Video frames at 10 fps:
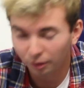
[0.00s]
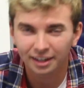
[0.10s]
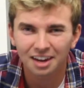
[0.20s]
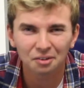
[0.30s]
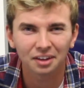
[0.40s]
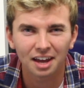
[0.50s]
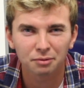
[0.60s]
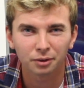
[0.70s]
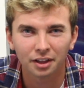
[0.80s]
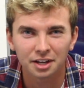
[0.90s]
Well, I can't really
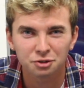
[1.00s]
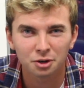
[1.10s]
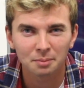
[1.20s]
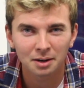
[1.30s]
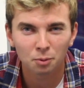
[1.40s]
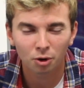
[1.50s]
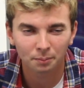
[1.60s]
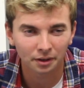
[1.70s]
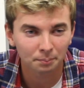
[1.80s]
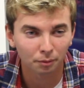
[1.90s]
have real ice cream anymore,
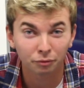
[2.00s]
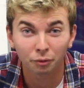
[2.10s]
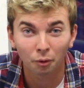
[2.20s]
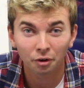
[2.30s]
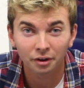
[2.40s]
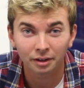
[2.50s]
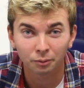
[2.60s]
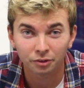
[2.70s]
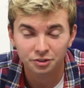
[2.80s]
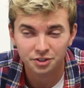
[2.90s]
but before
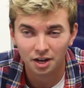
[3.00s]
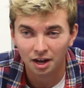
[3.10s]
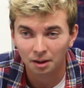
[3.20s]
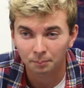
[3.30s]
it was